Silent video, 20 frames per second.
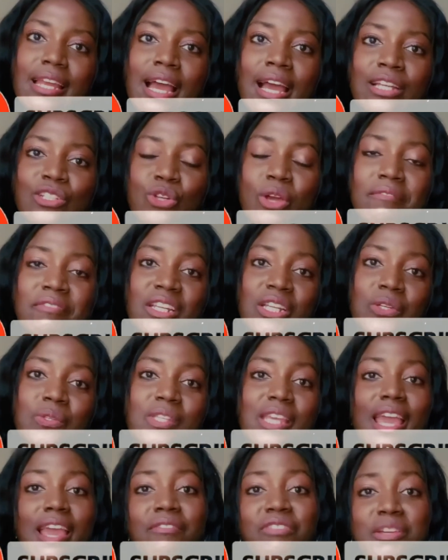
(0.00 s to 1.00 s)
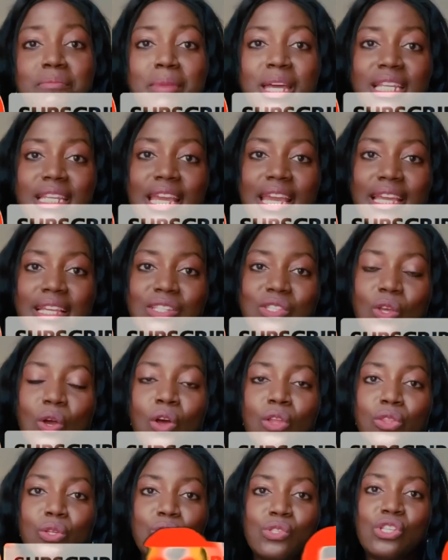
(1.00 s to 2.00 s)
I drop videos every Mondays
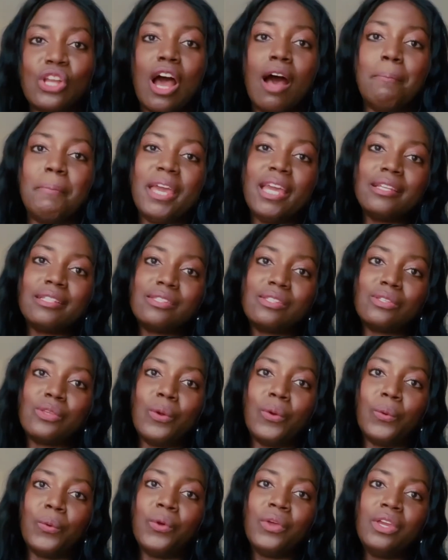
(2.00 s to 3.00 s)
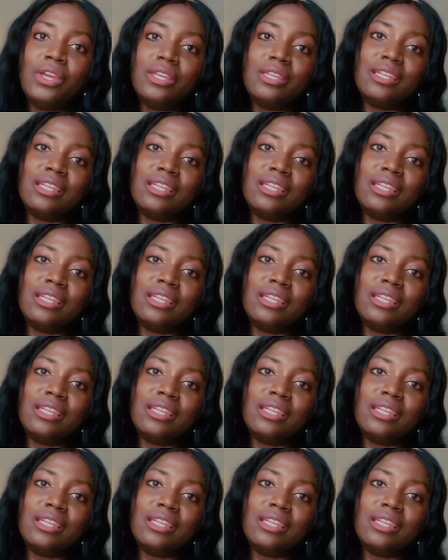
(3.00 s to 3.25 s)
on those topics, so you